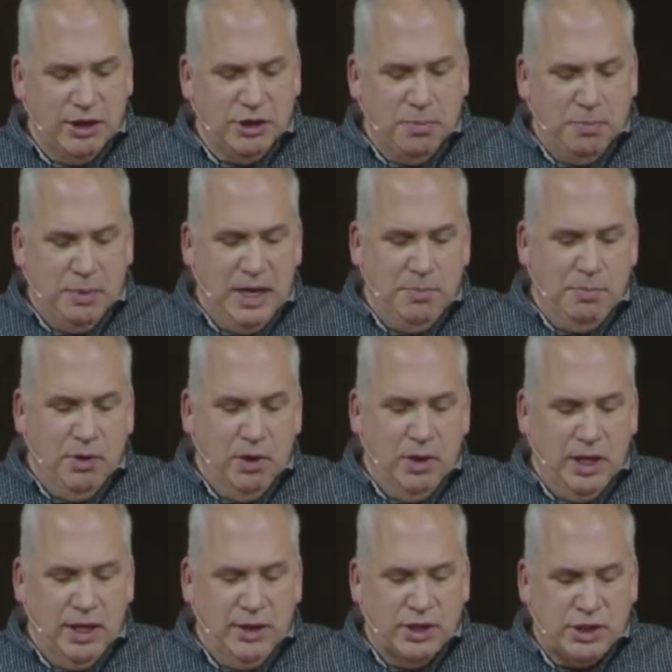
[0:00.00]
that the
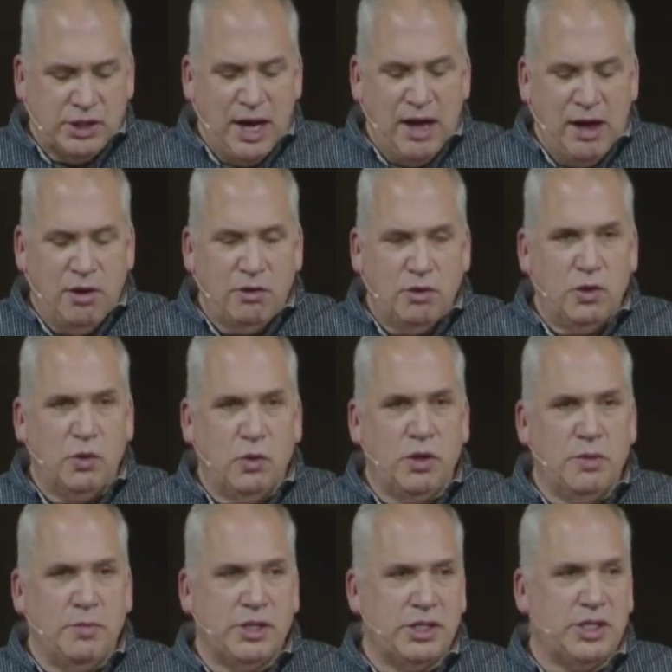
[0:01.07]
people in the town
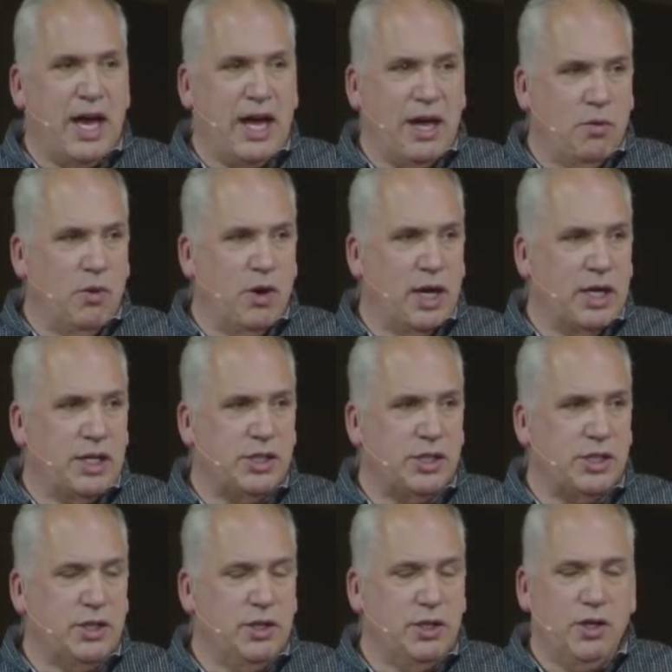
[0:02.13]
where the Messiah
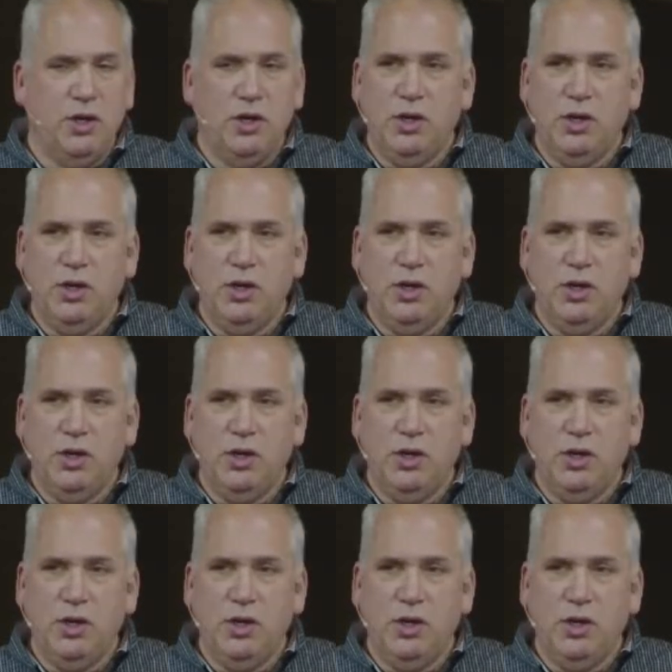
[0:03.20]
was,